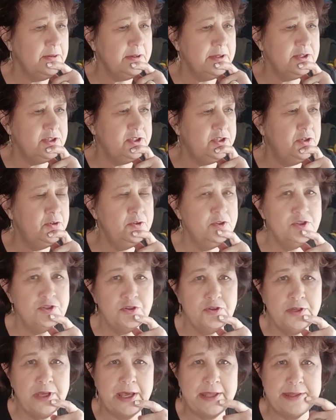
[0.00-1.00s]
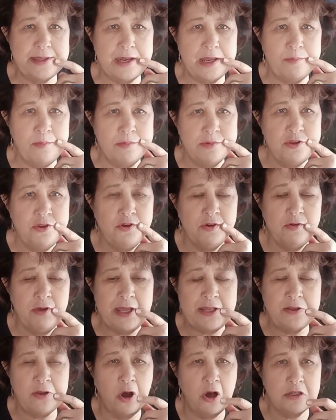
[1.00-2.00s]
the students today that you
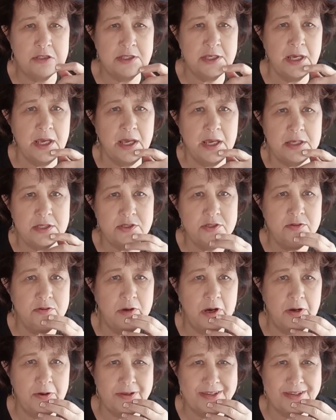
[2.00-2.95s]
get hotter as you